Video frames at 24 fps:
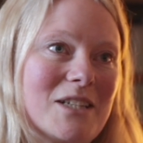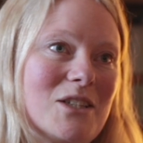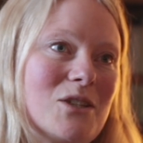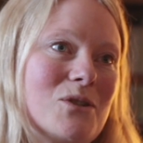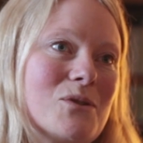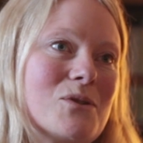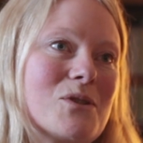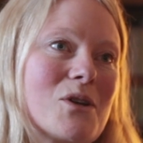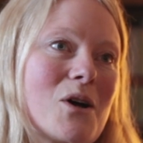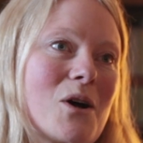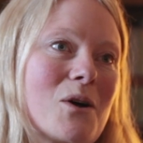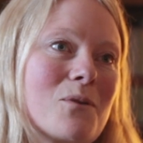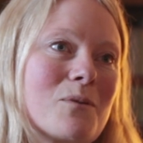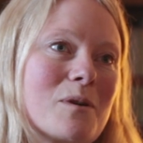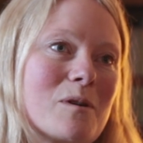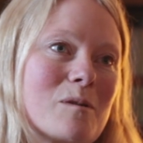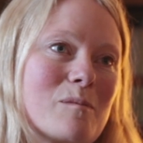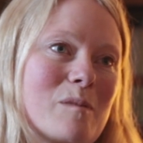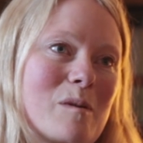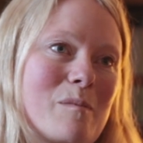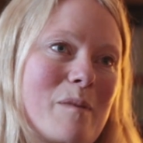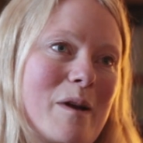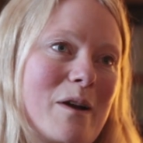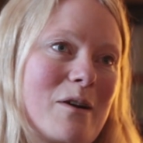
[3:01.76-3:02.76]
in Utah. We were
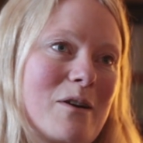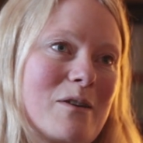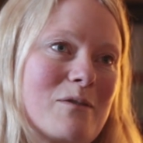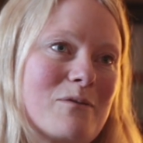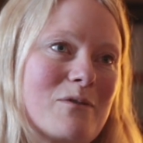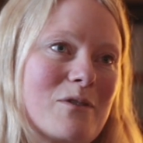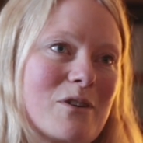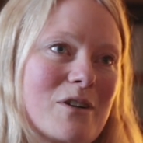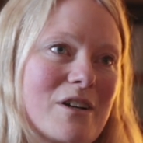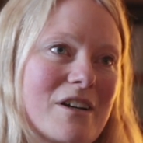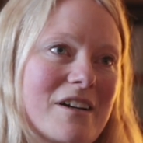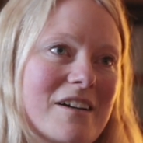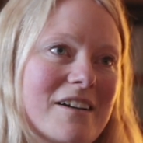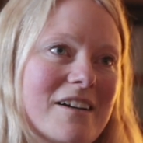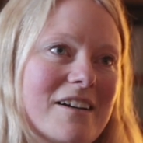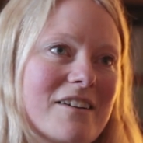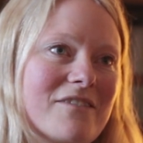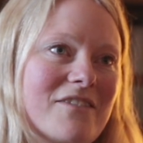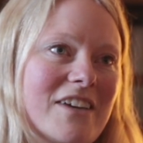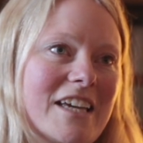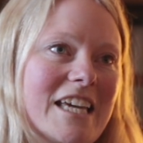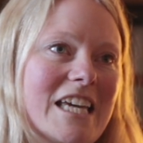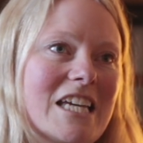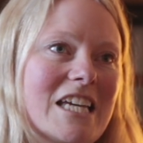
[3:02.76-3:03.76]
preparing for
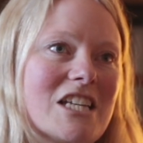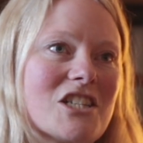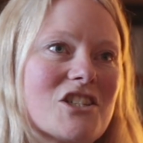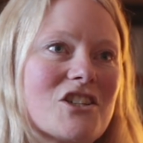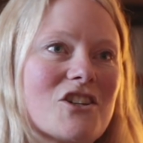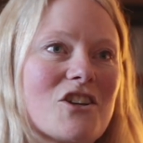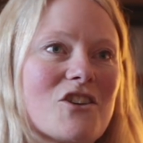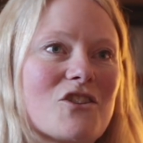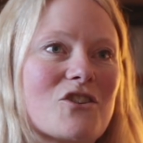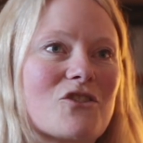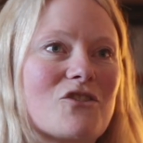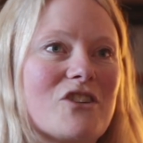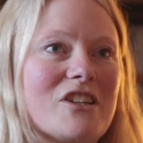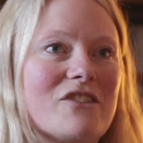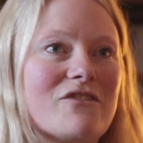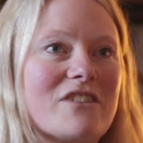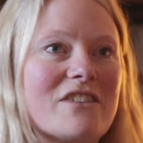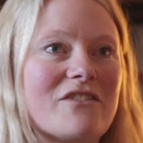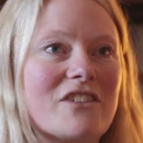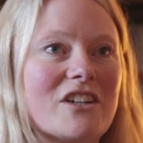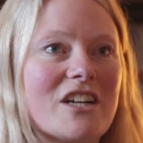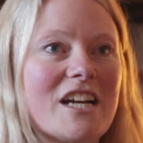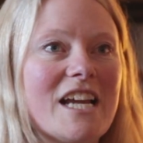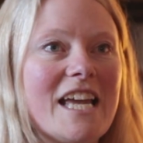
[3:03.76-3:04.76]
a vacation on the Green
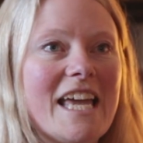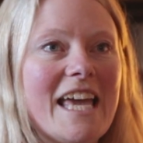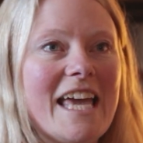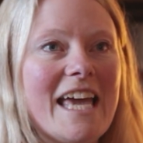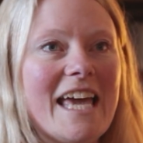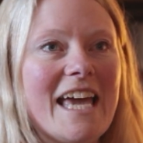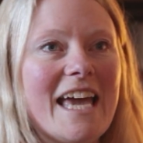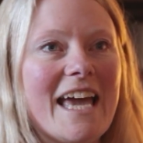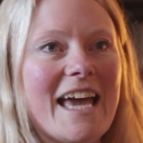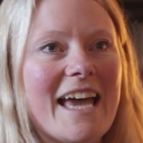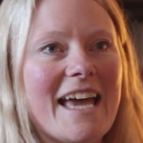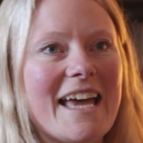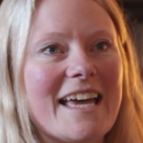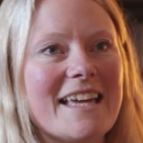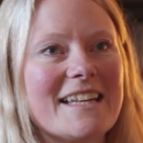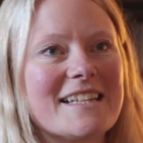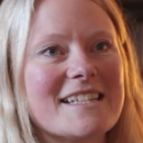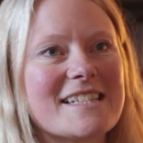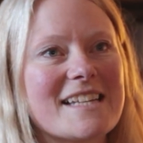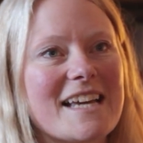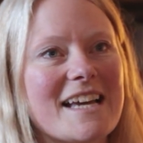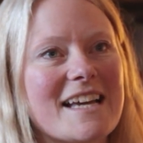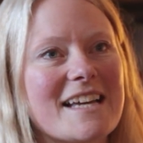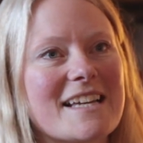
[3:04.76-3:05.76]
River,
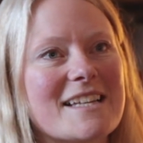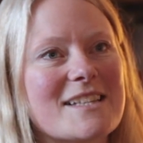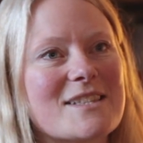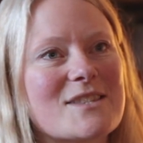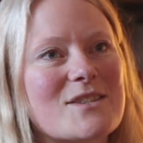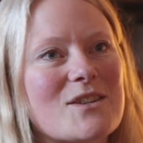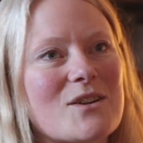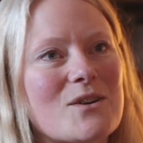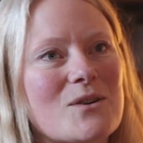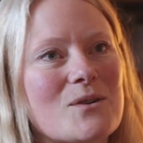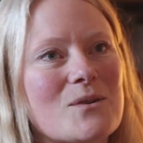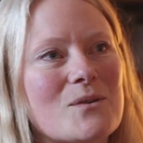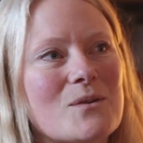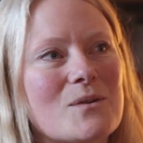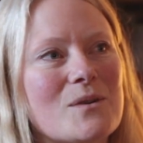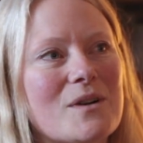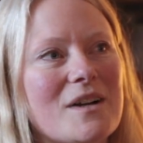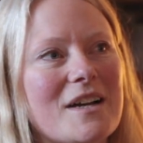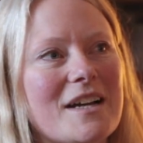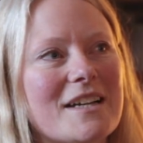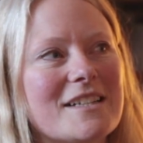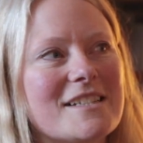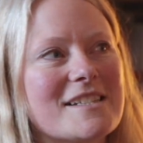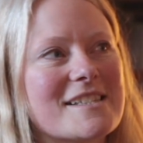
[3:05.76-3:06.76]
and so
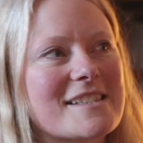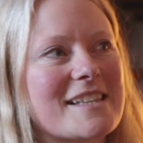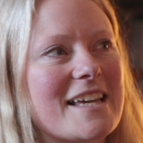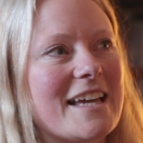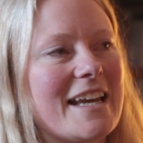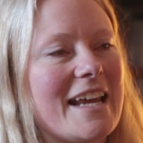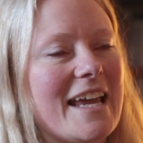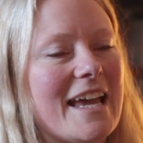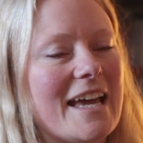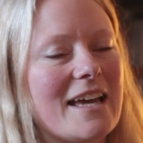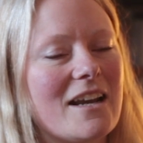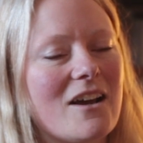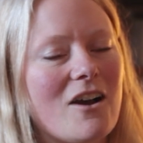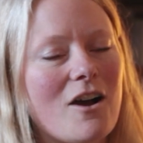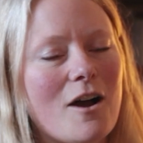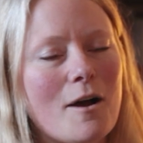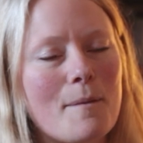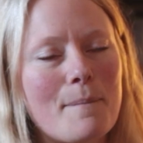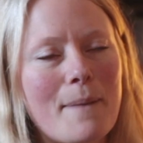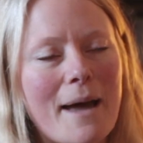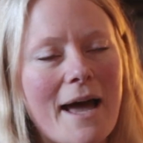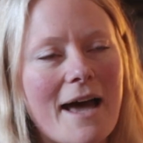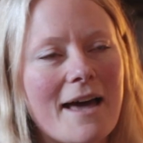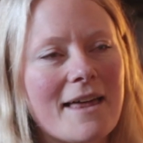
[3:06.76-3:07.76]
I just kind of had a
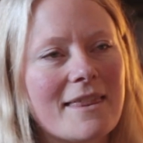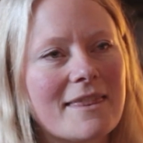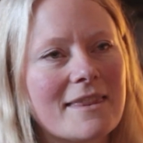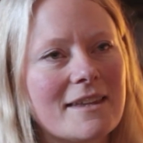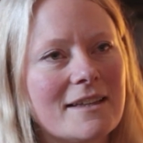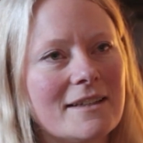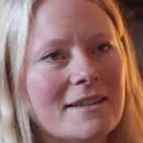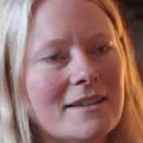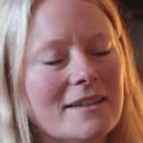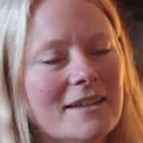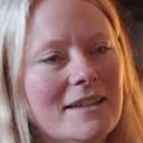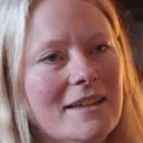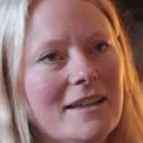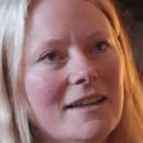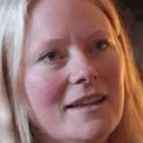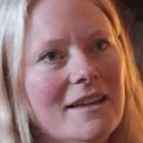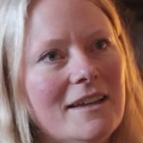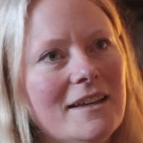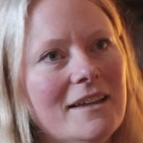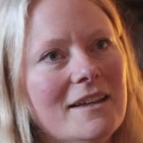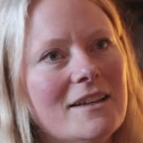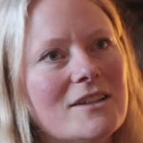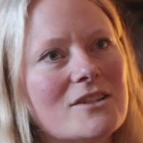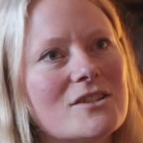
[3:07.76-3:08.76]
hot bath and
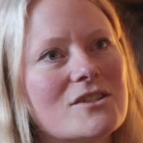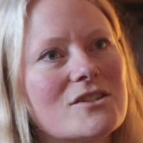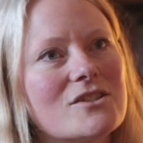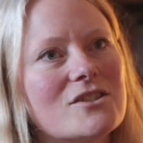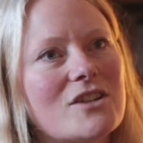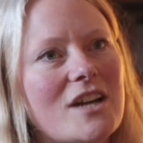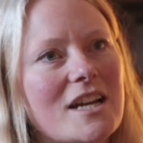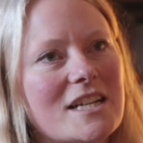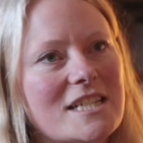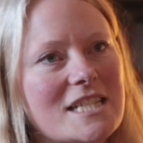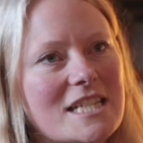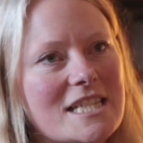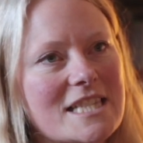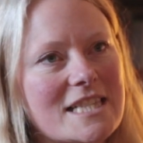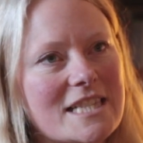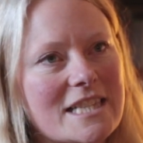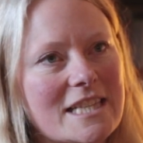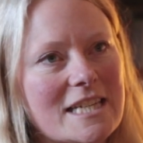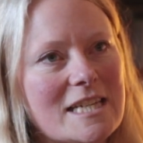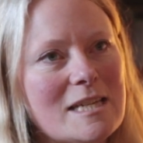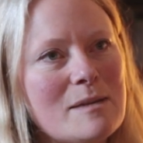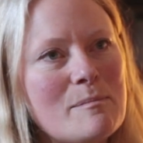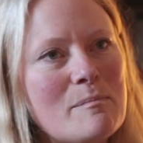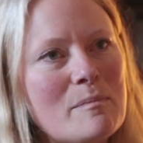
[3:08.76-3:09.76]
tried to
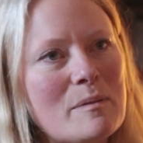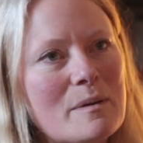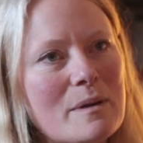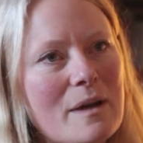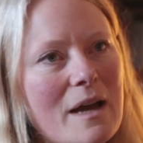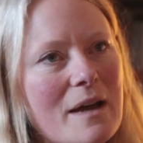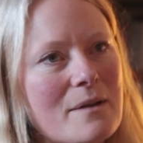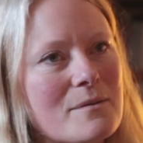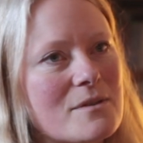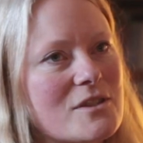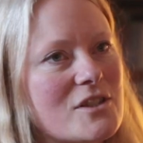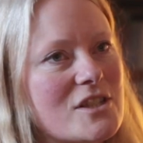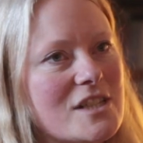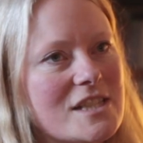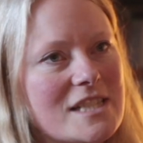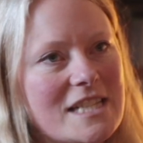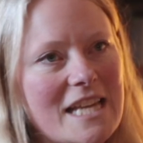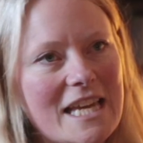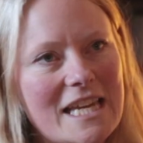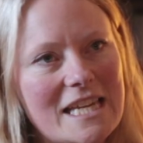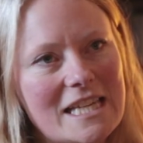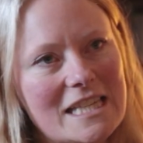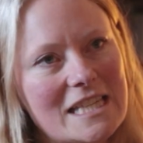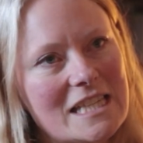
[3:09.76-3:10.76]
sleep. I was
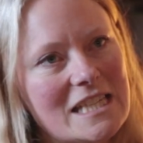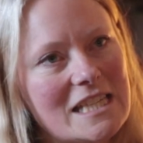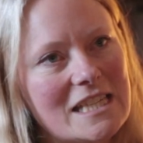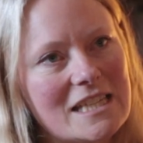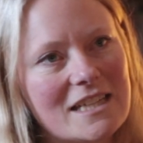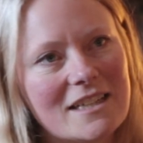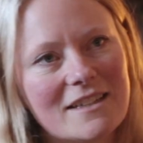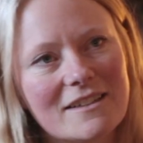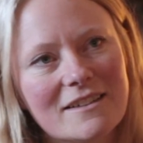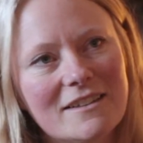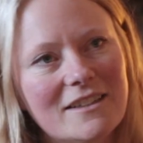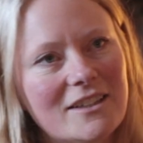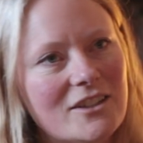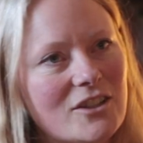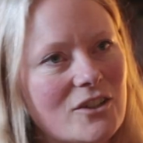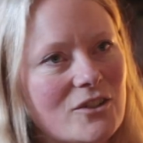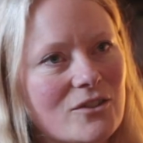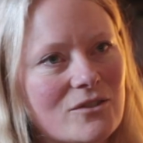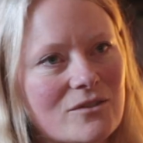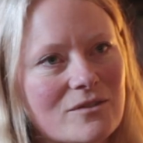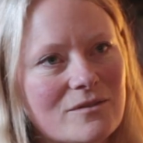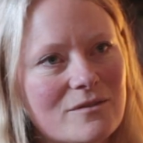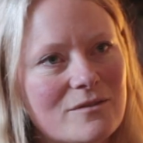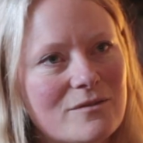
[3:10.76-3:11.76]
just achy and,
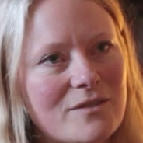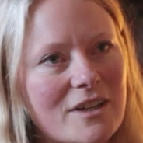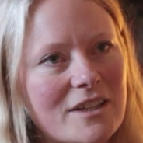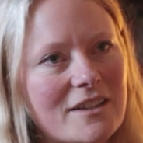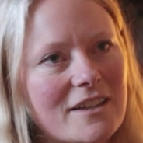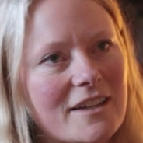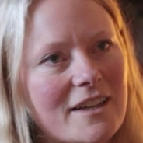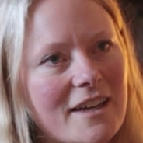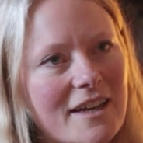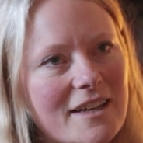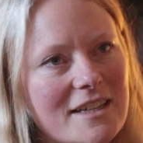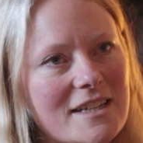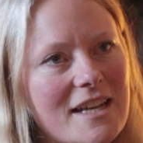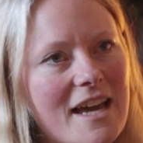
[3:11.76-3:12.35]
felt like I had